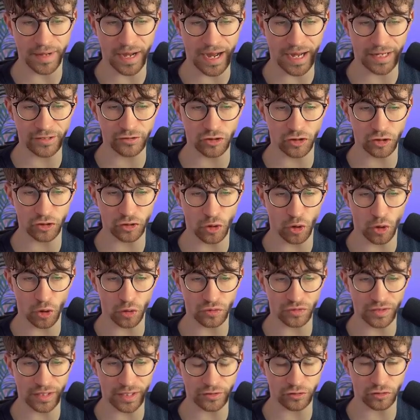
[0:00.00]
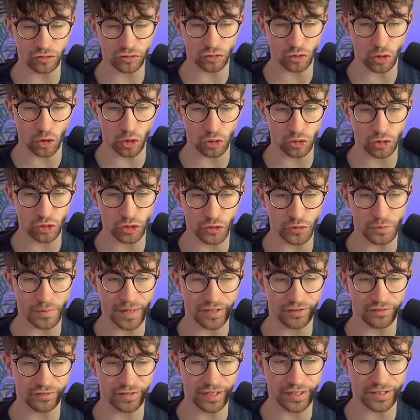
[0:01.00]
Add an online store to
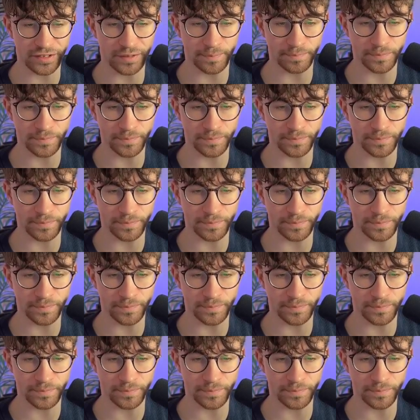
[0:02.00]
my site.